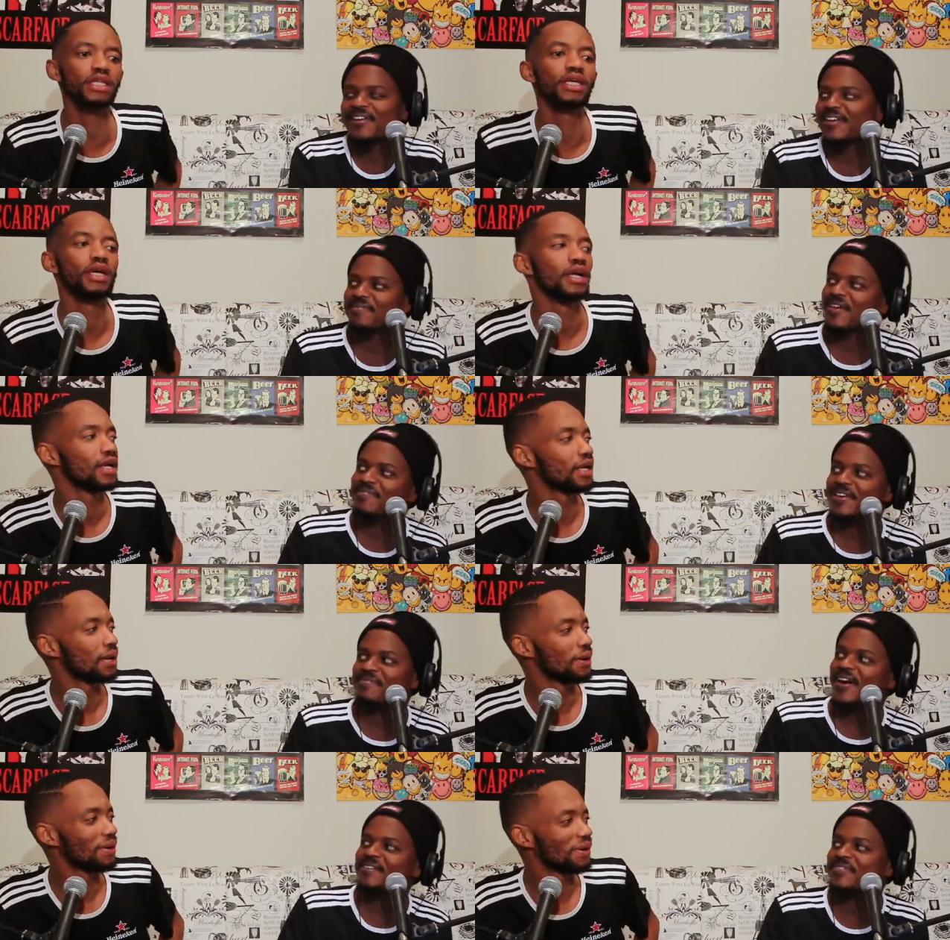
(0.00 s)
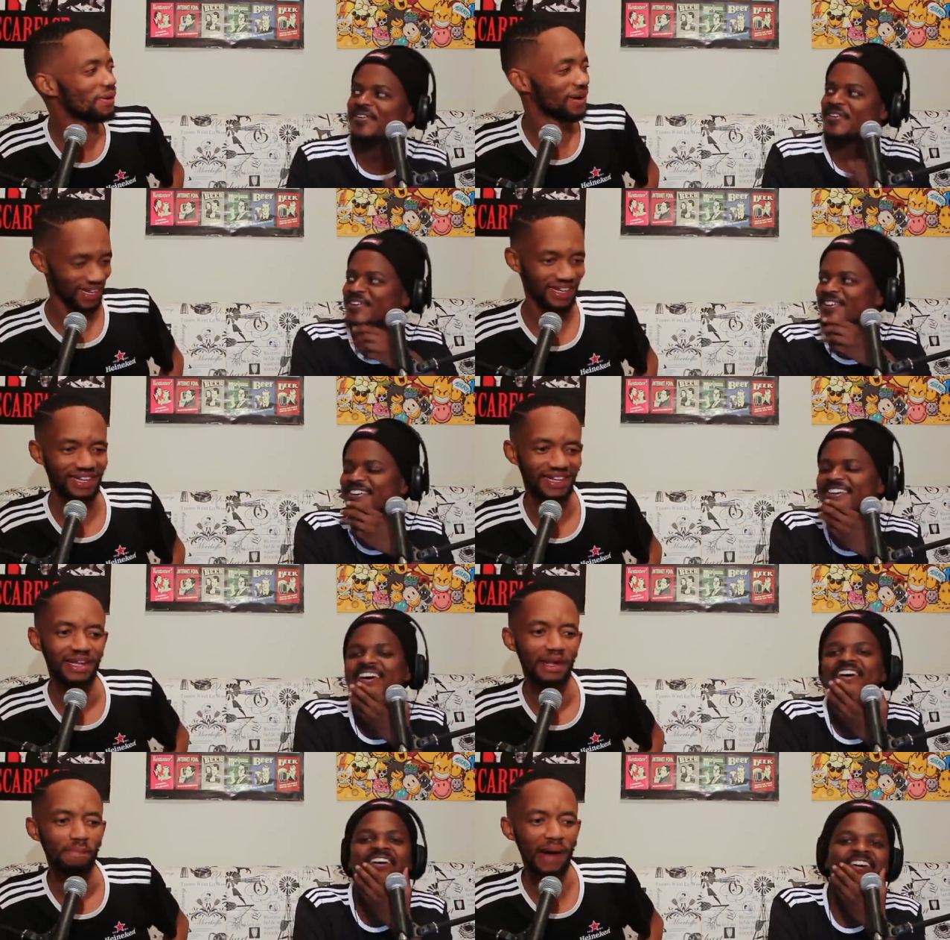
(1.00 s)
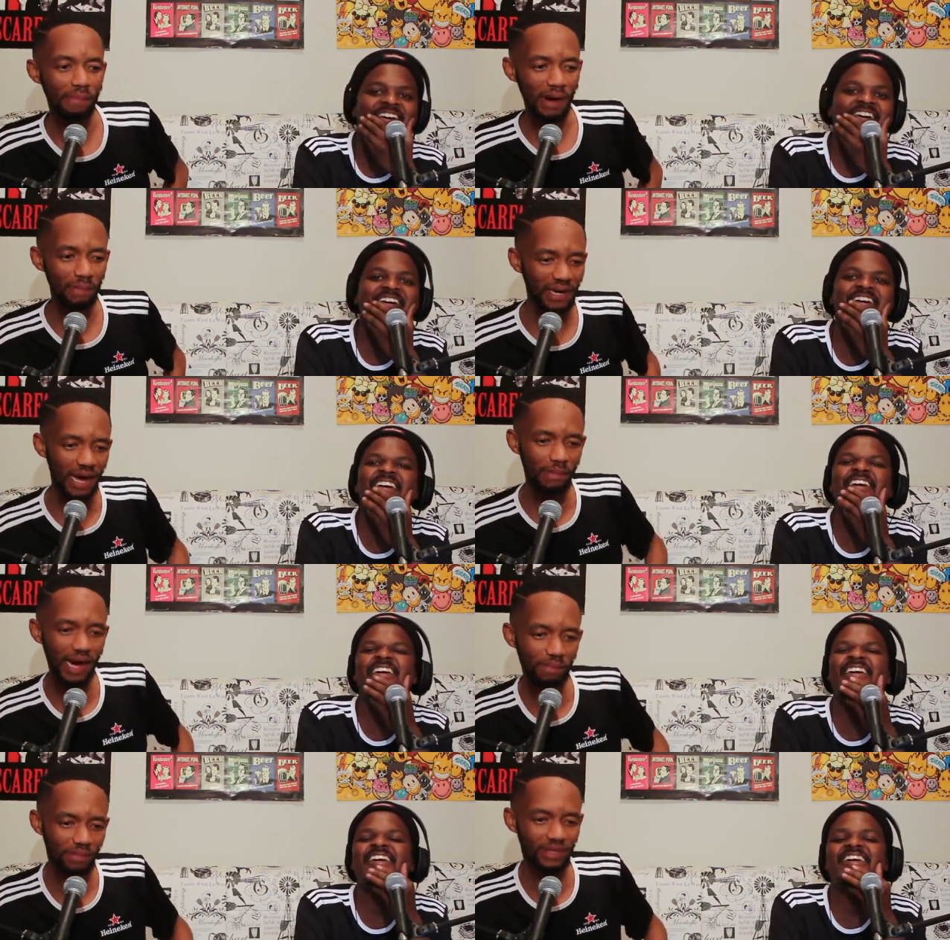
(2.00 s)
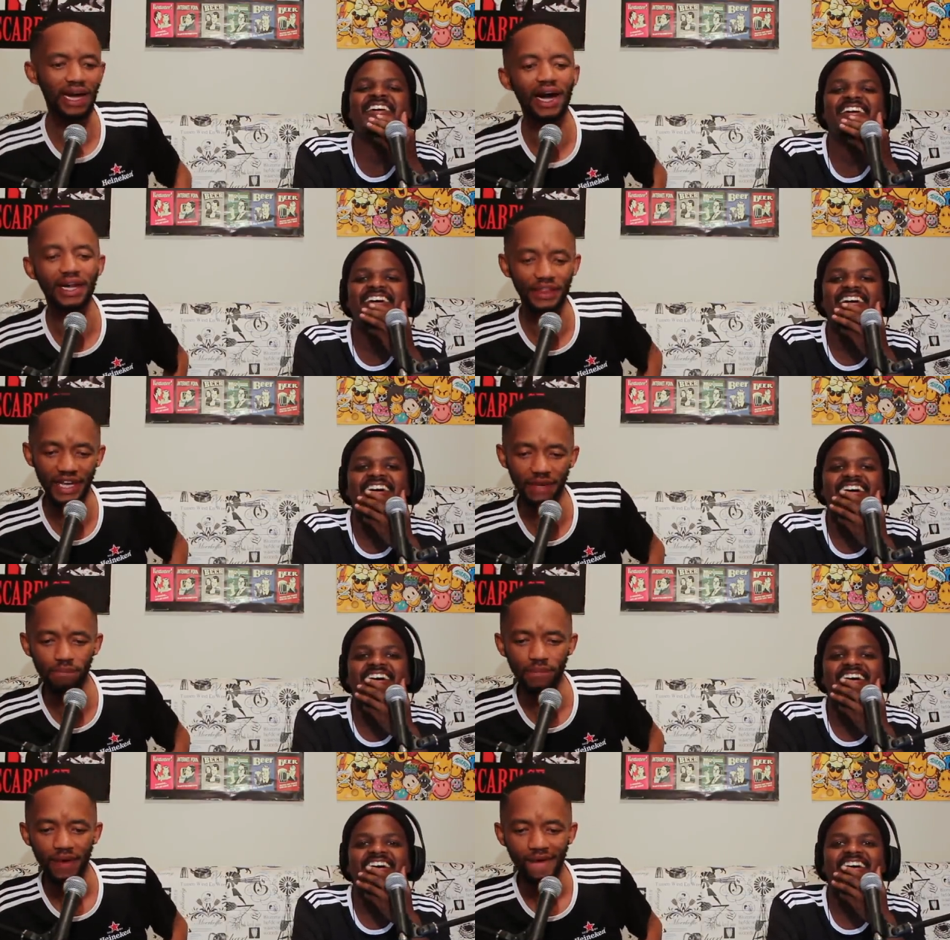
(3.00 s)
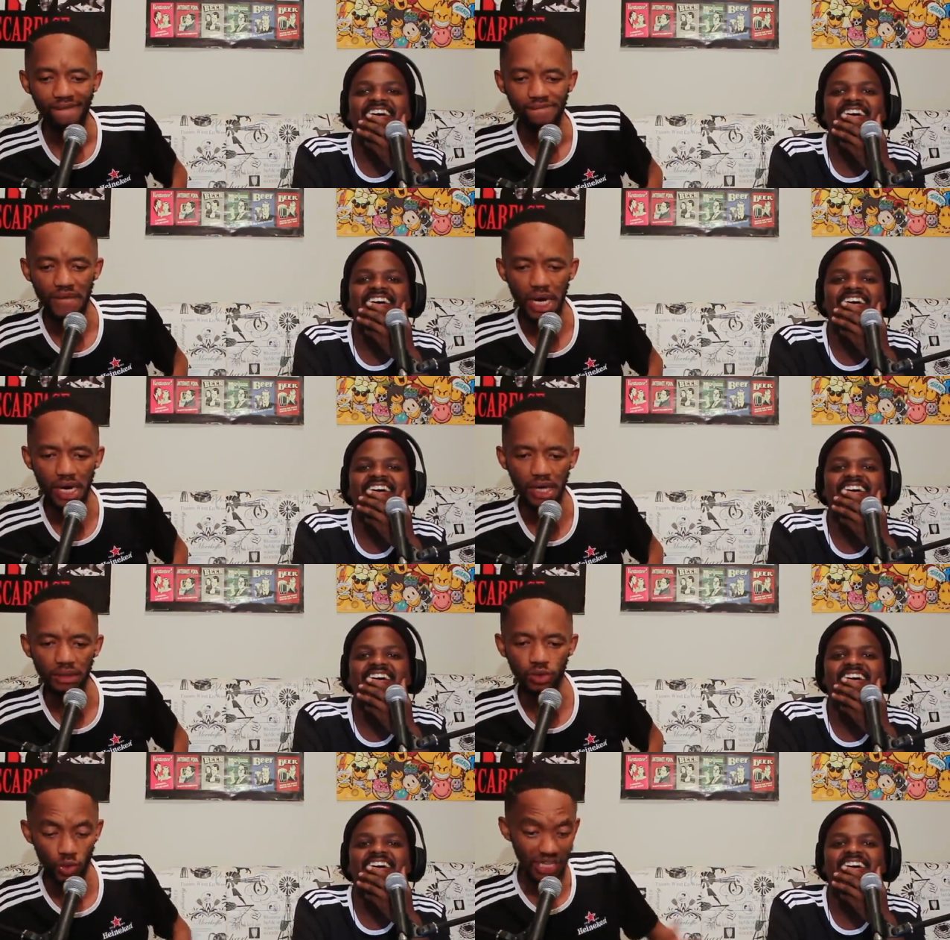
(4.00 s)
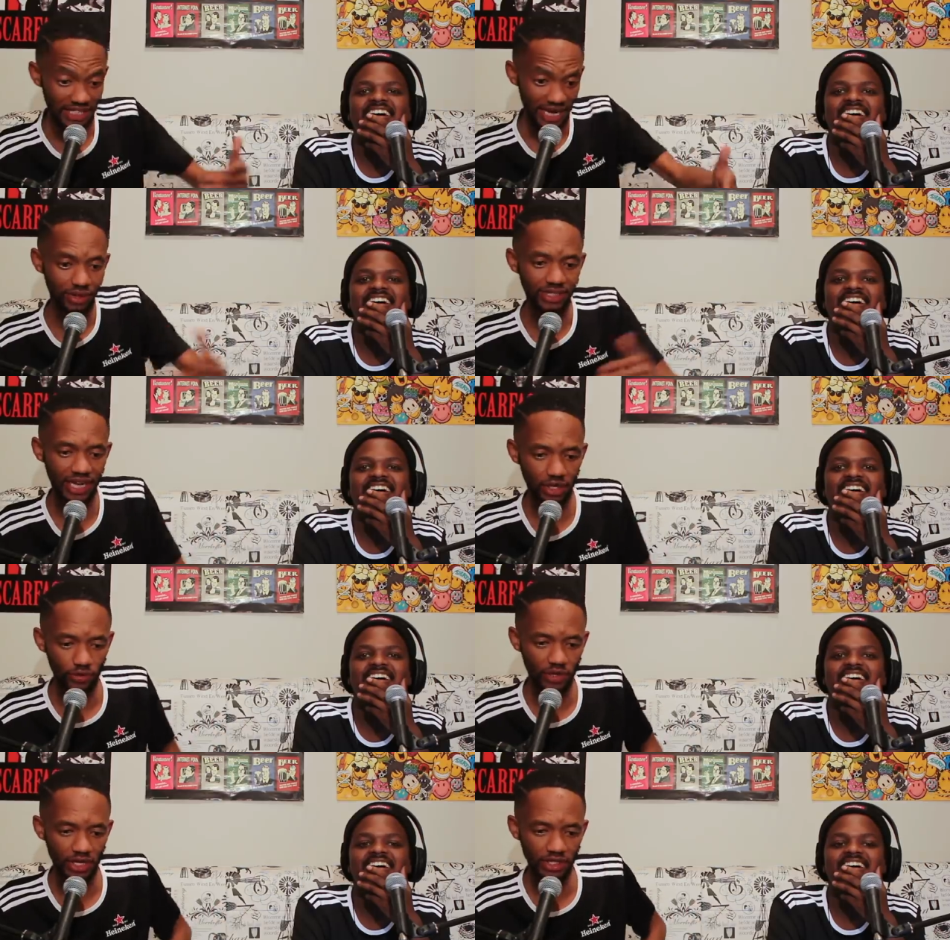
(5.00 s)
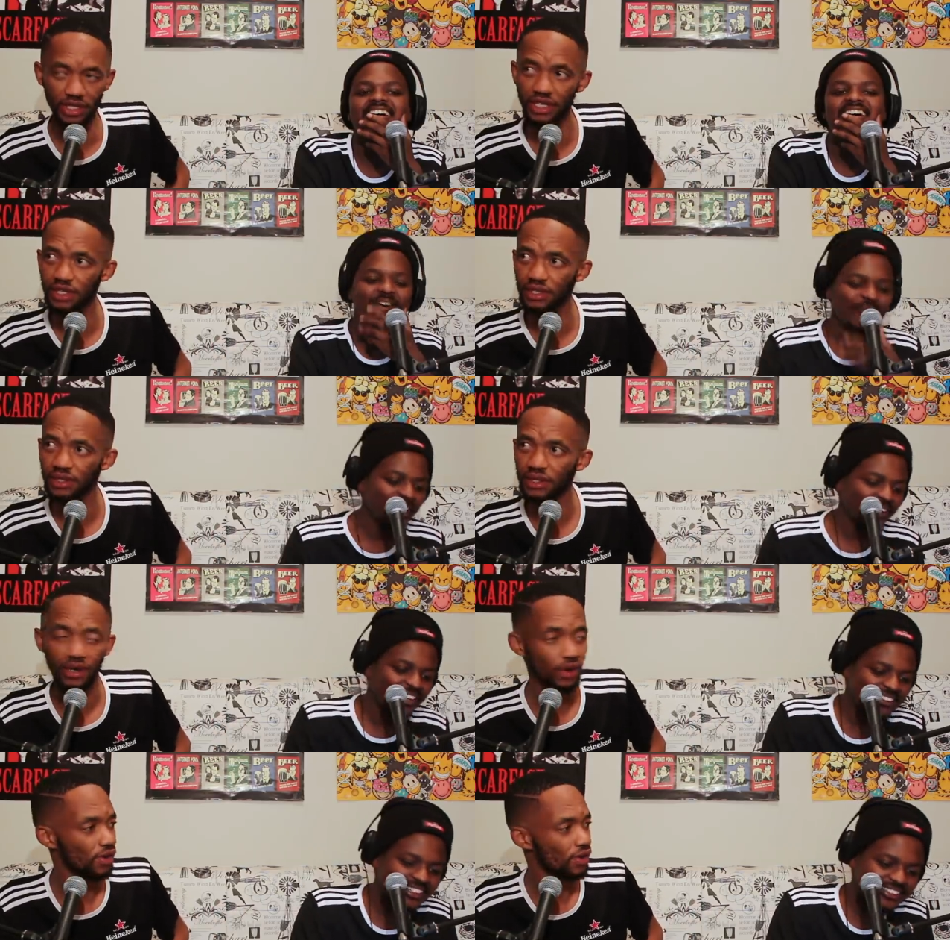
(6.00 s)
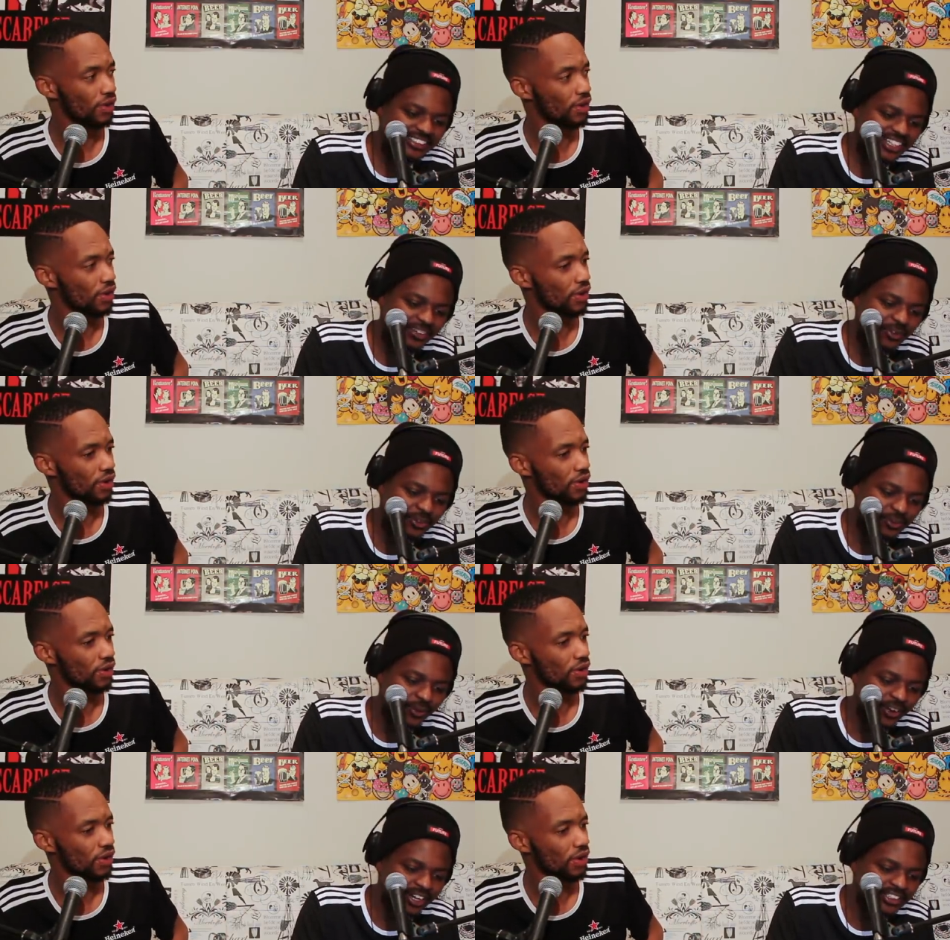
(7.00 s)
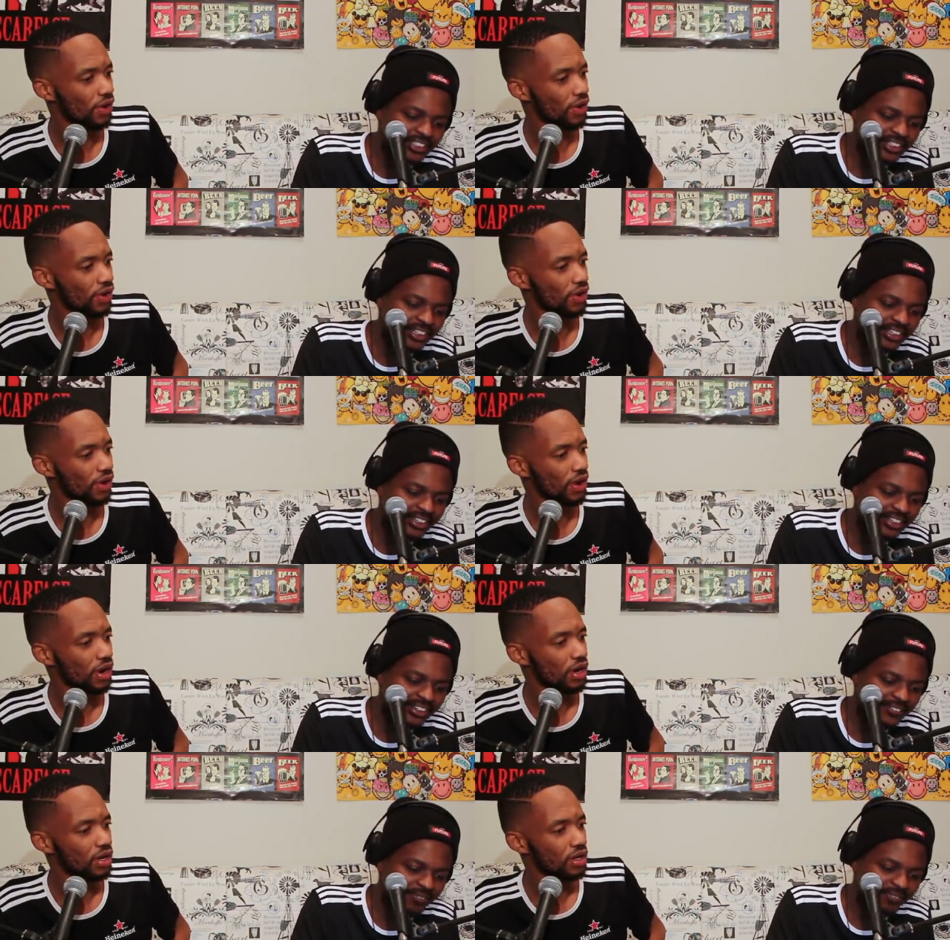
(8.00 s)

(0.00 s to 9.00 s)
Speaker 1: Oh, Oh.
Speaker 2: Yeah, them. Uh, so that's outside Guys, of that was KZN. Wow, let's
Speaker 1: let's check who's won actually.